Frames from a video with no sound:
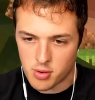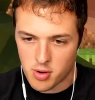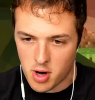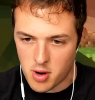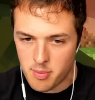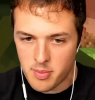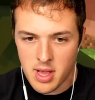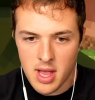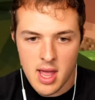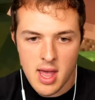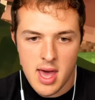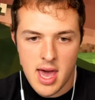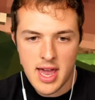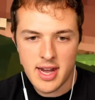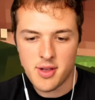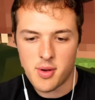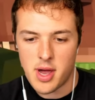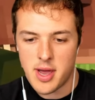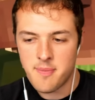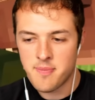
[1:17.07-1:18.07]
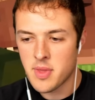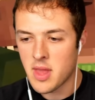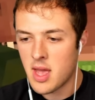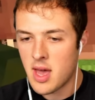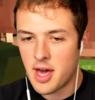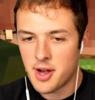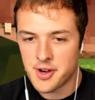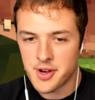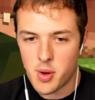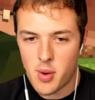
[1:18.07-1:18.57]
Chrome. Anyway, I
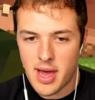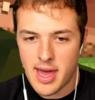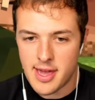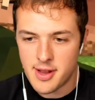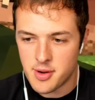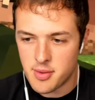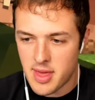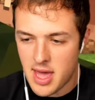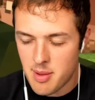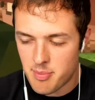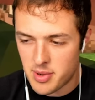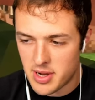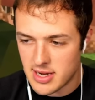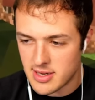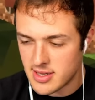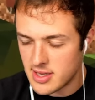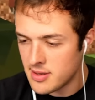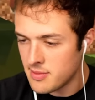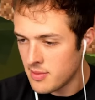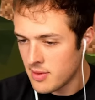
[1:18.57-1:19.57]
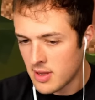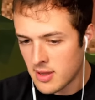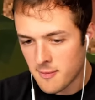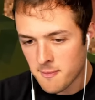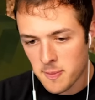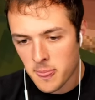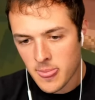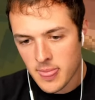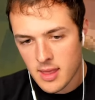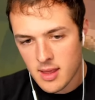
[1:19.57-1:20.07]
don't know why I knew that, but I did.
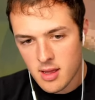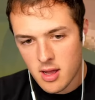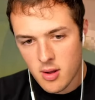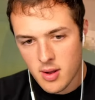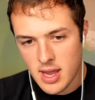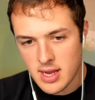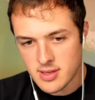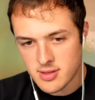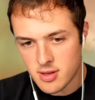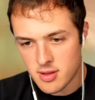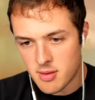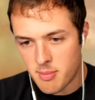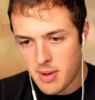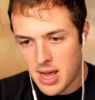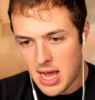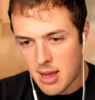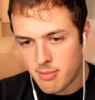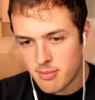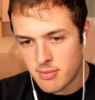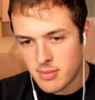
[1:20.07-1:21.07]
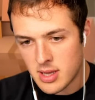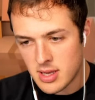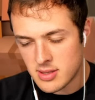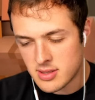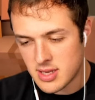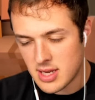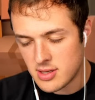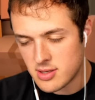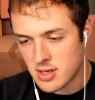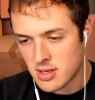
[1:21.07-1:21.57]
Okay, so the mom is
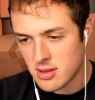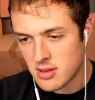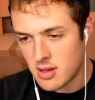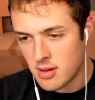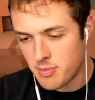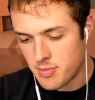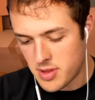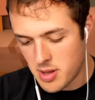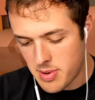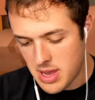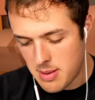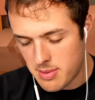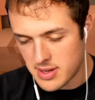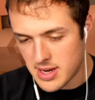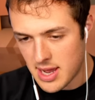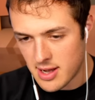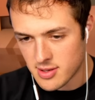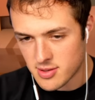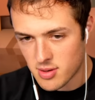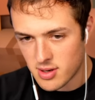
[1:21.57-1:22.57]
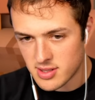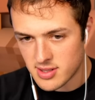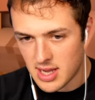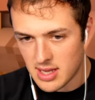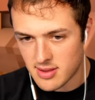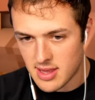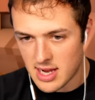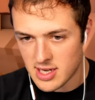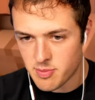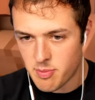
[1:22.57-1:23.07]
teaching the, the baby dinosaurs
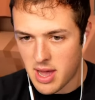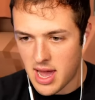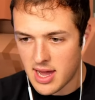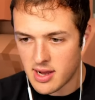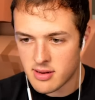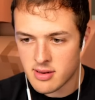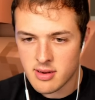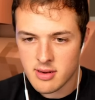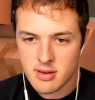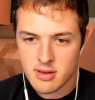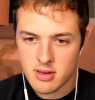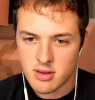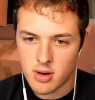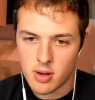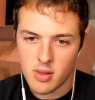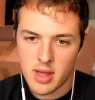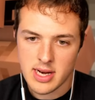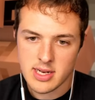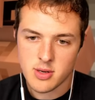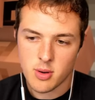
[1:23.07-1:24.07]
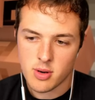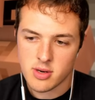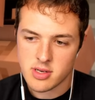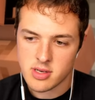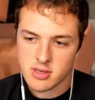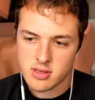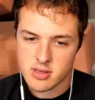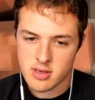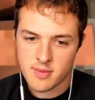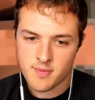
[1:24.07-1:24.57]
that that's bad. You don't like
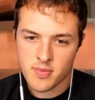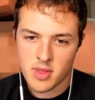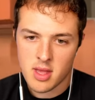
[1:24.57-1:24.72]
torches.